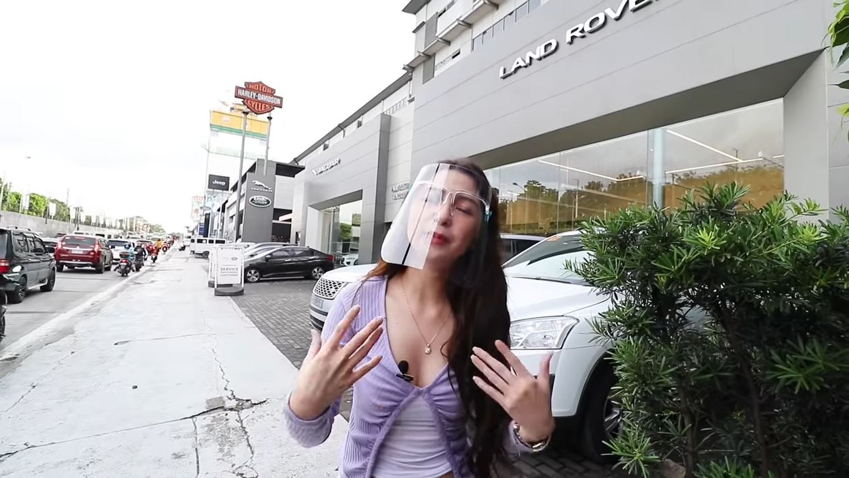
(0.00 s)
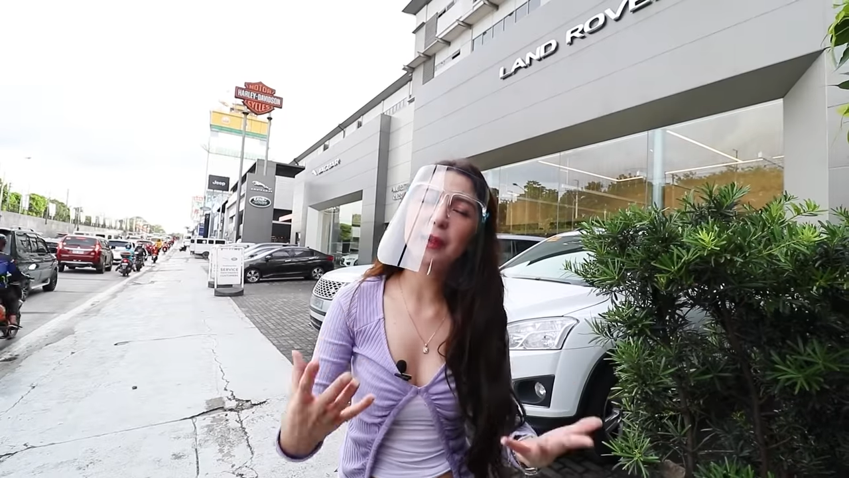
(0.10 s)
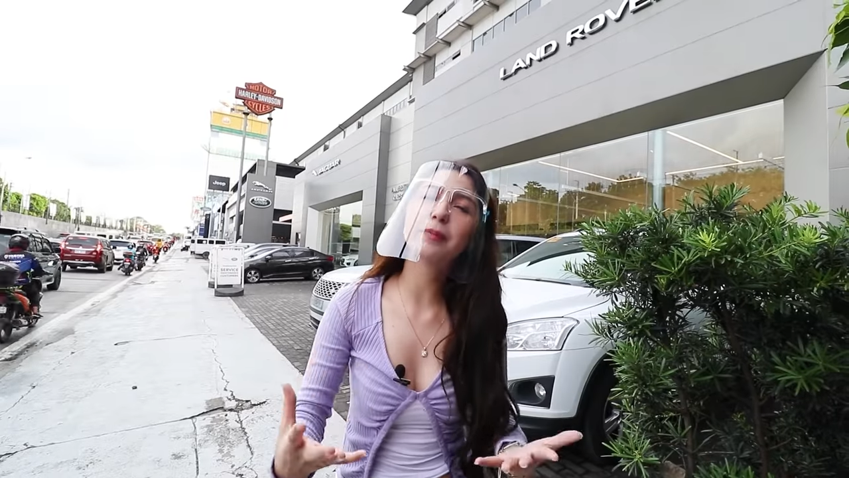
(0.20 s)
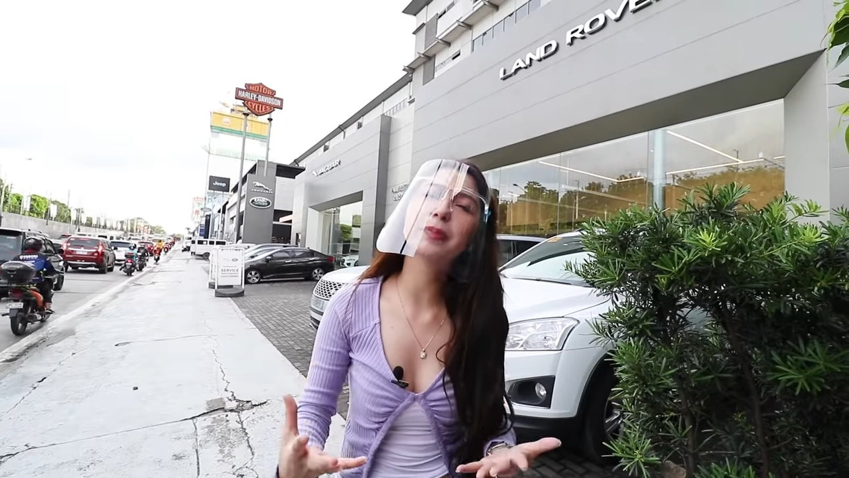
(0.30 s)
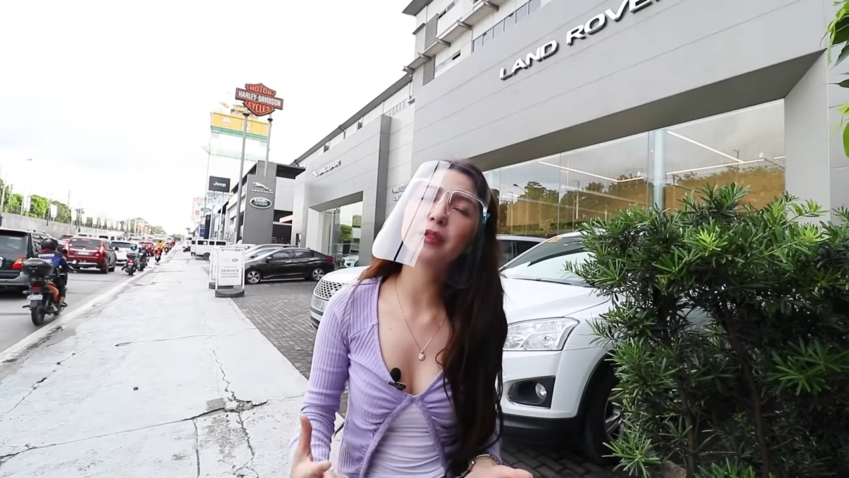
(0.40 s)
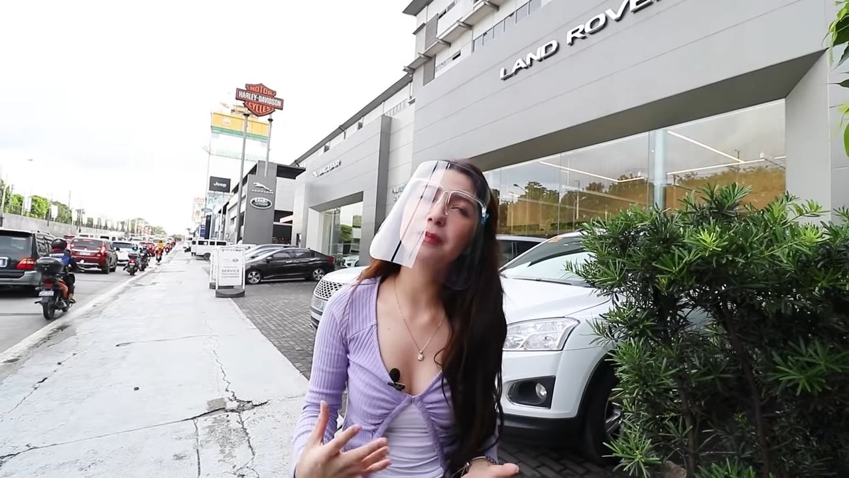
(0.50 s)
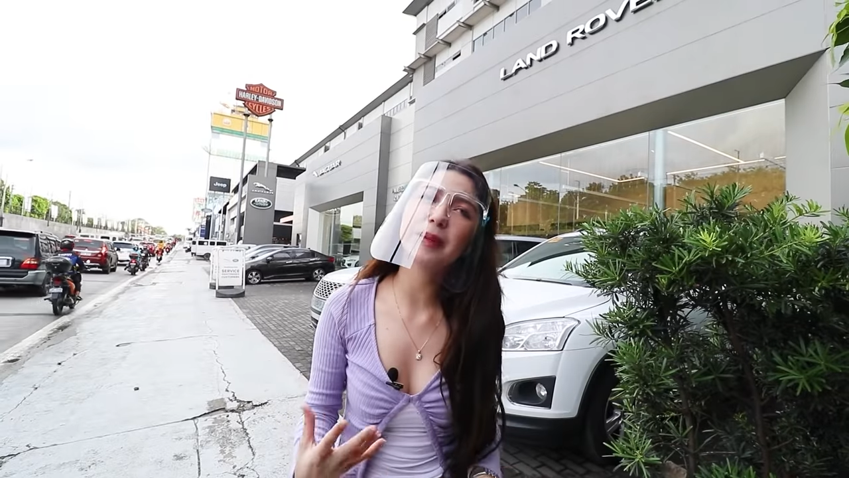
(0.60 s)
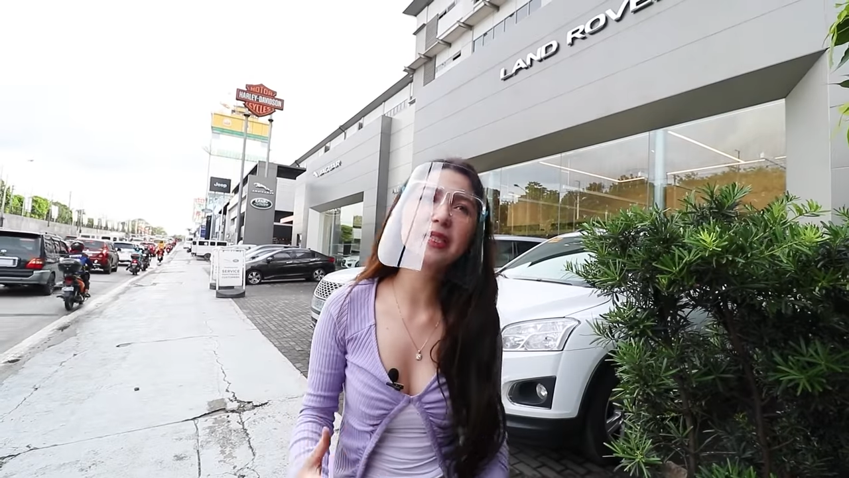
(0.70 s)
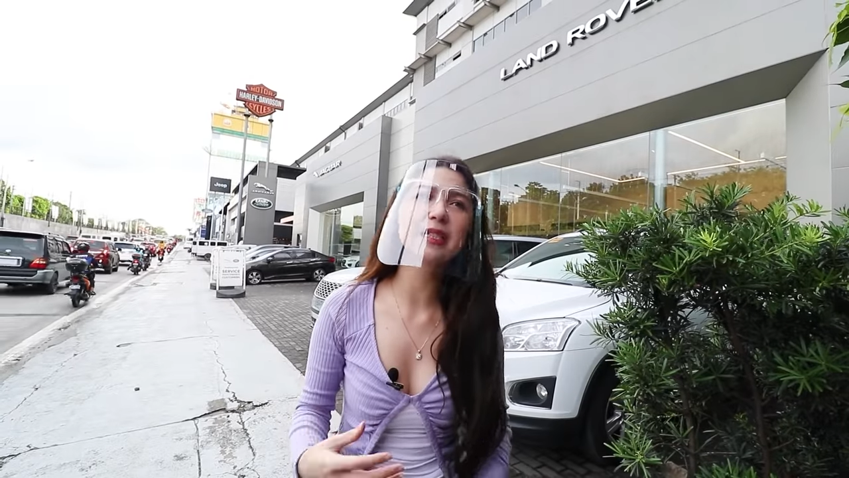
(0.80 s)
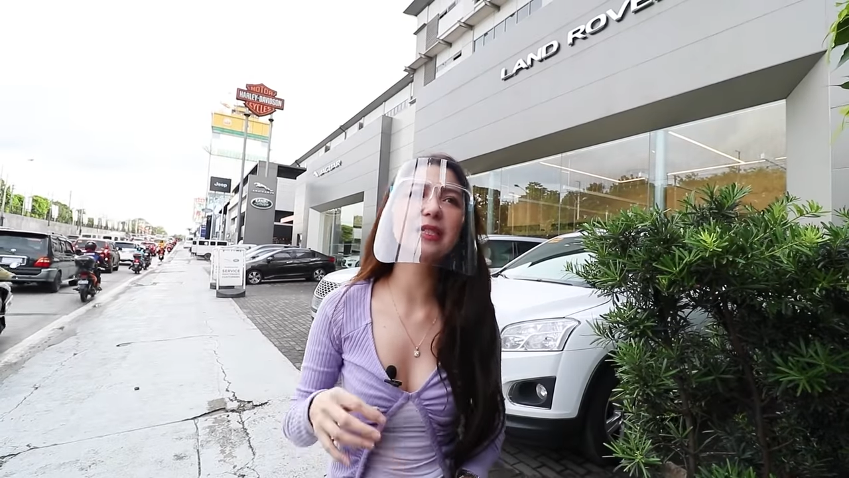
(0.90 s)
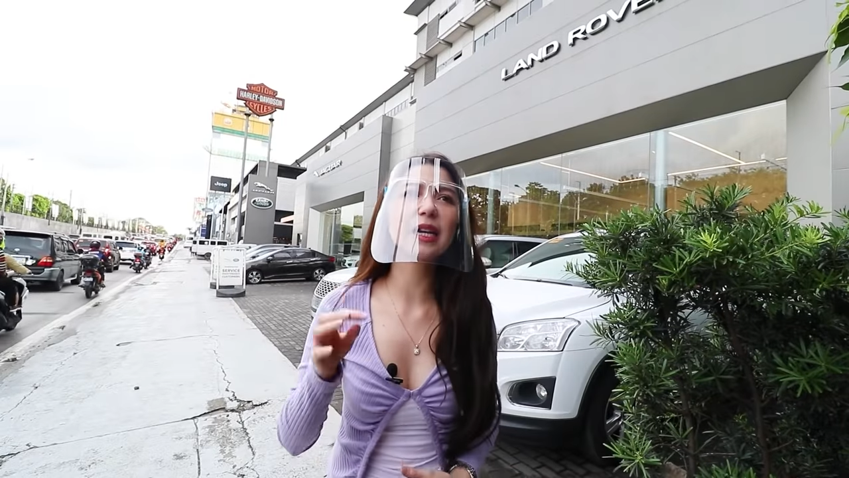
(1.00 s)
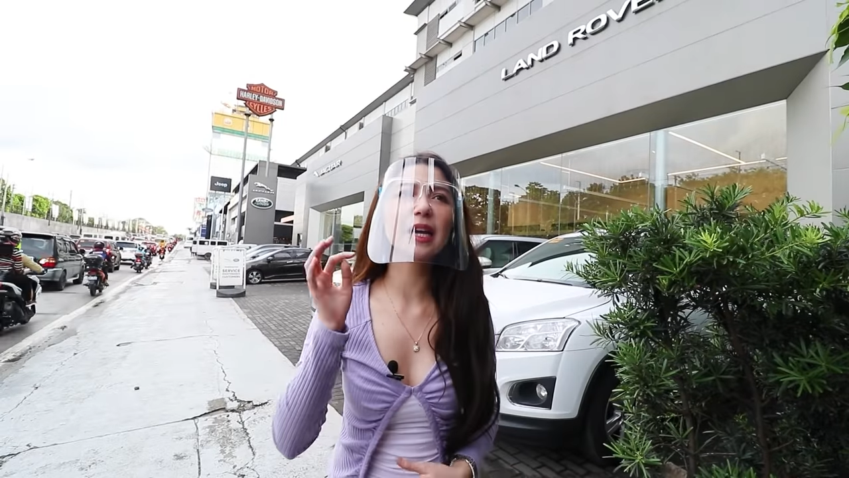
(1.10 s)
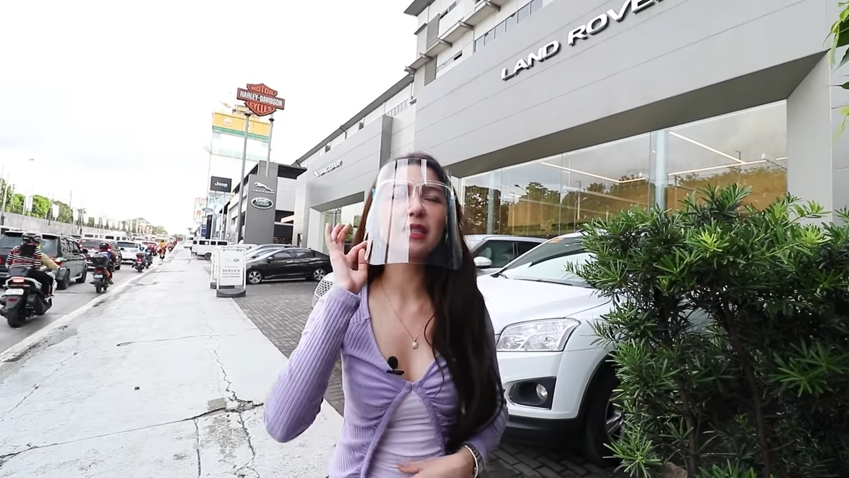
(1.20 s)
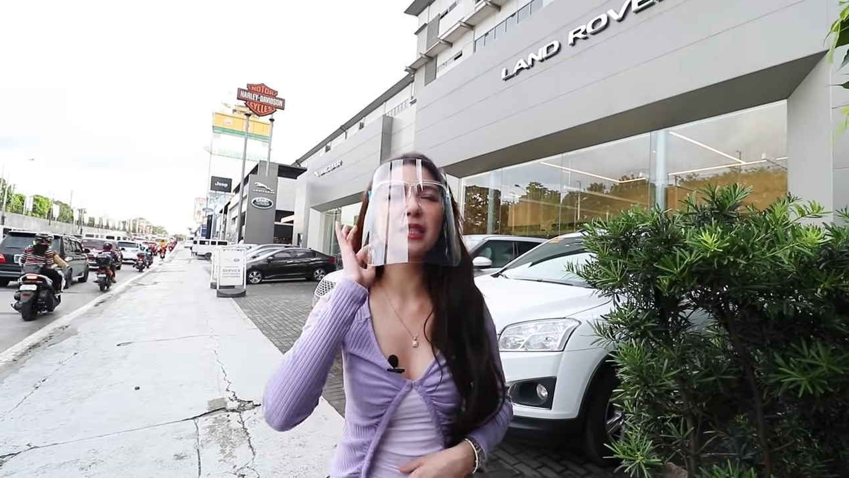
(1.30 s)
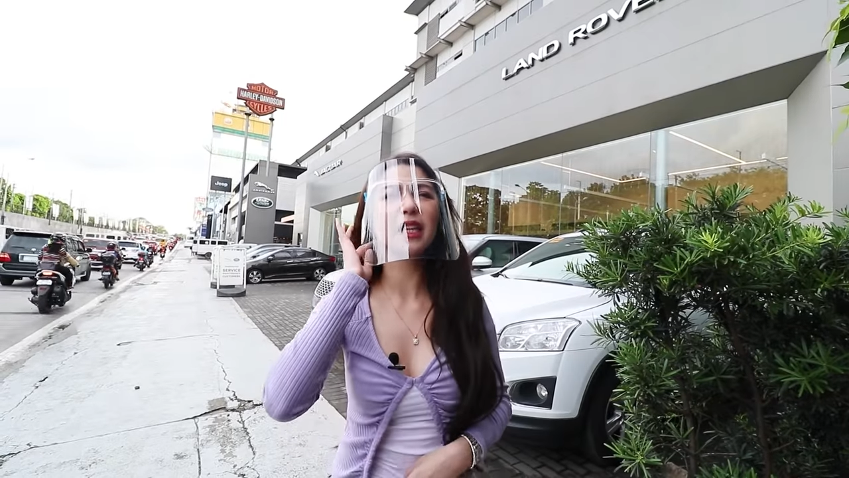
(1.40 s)
help them build
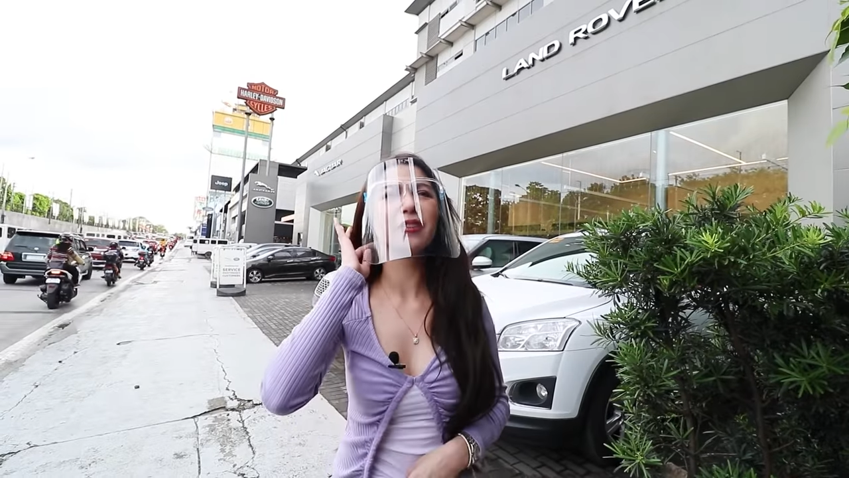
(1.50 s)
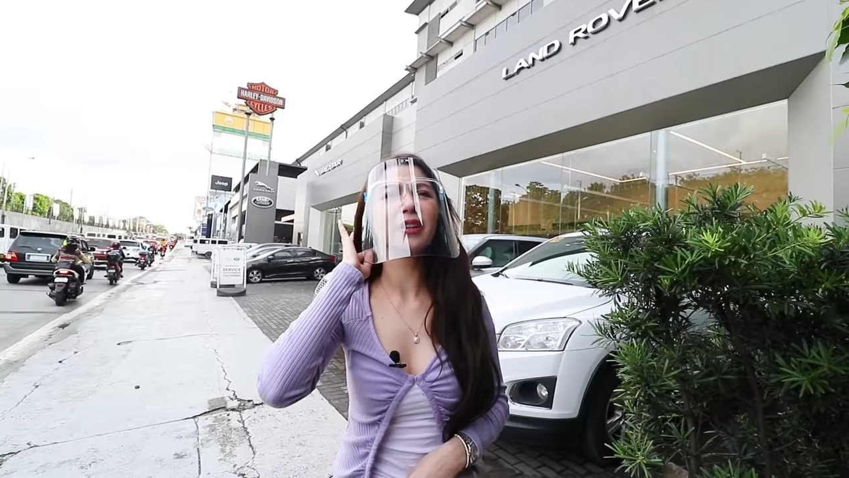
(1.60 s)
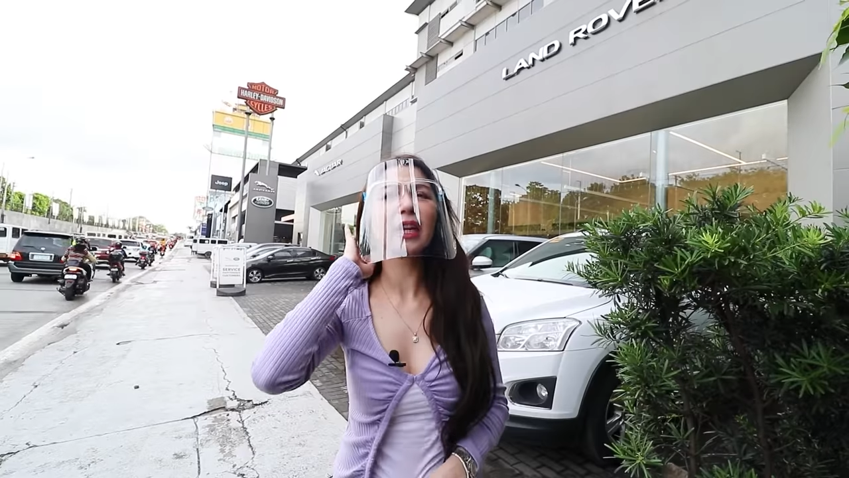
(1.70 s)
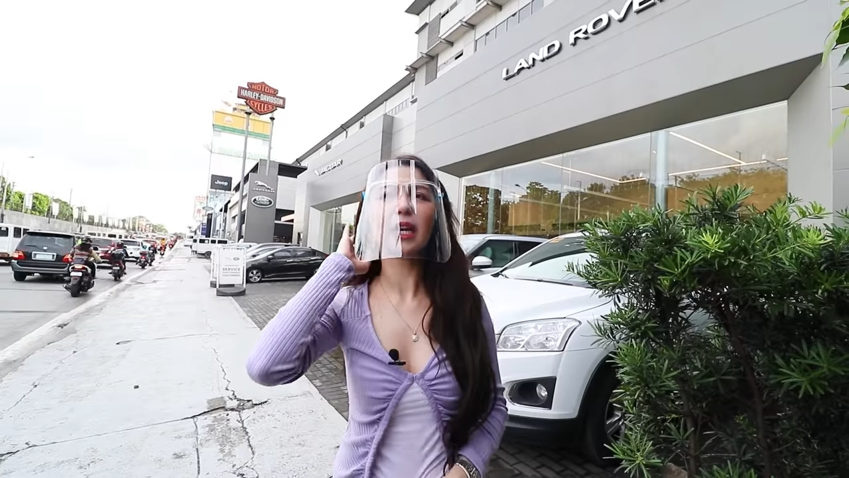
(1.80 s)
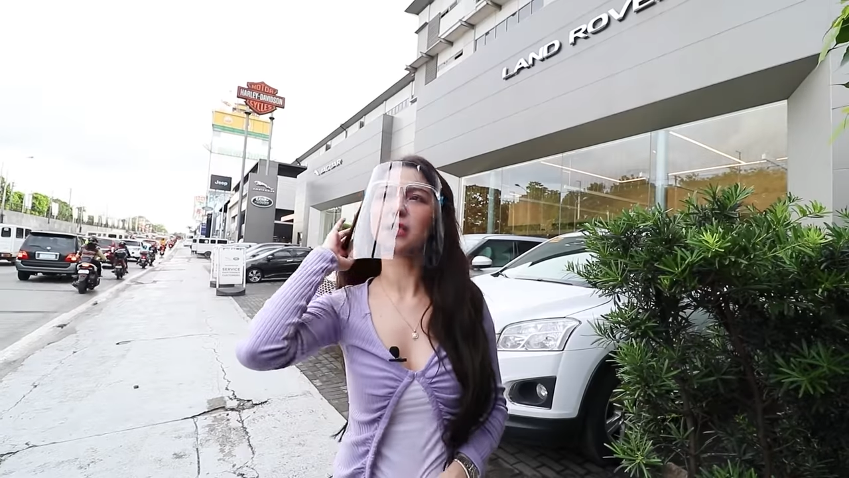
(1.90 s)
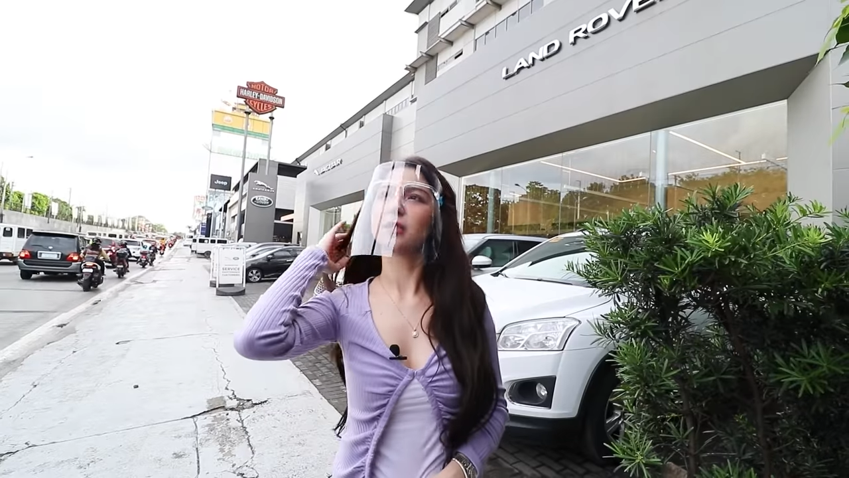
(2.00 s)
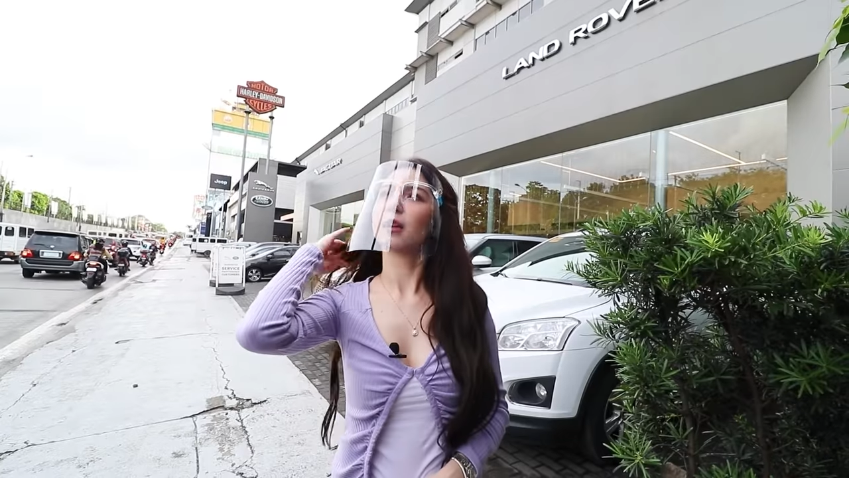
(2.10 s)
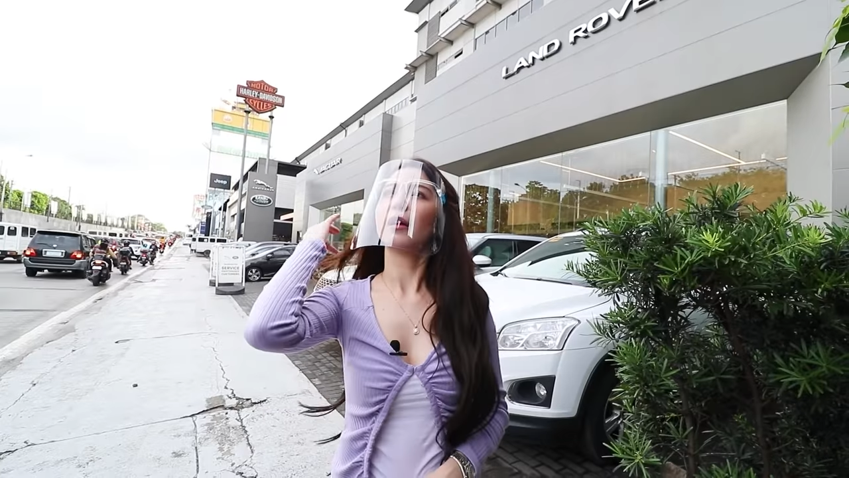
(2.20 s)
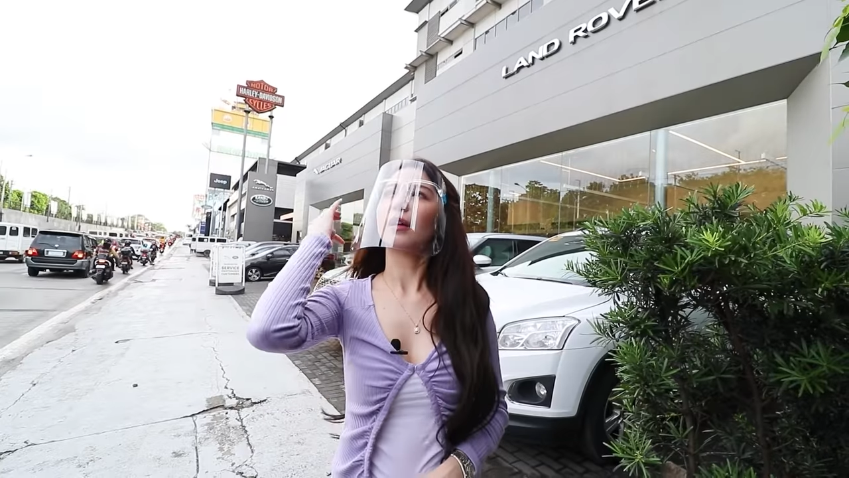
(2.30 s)
businesses, and I realized